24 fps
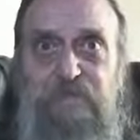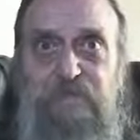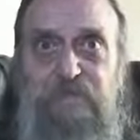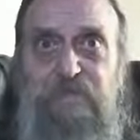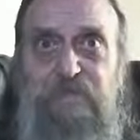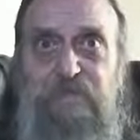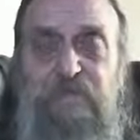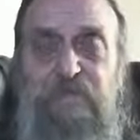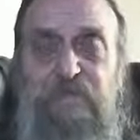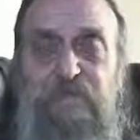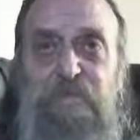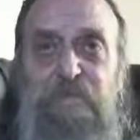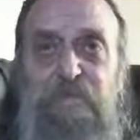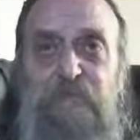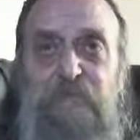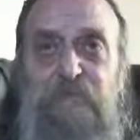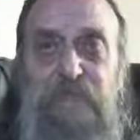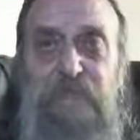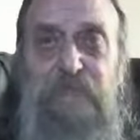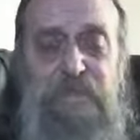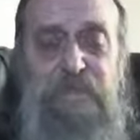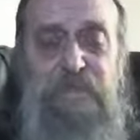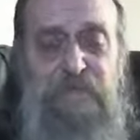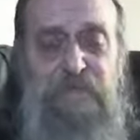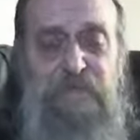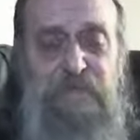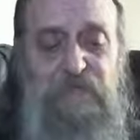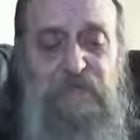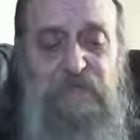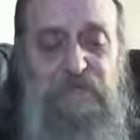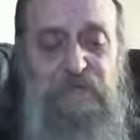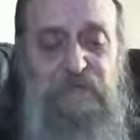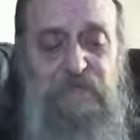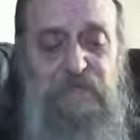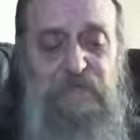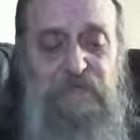from that
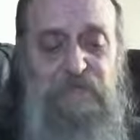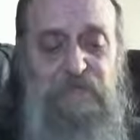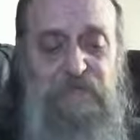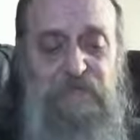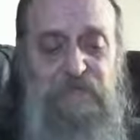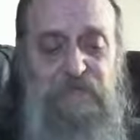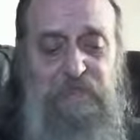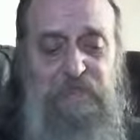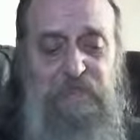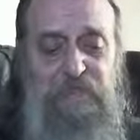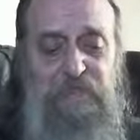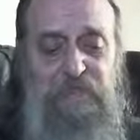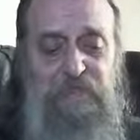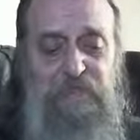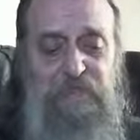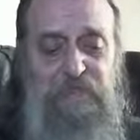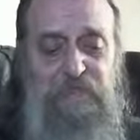time, at least.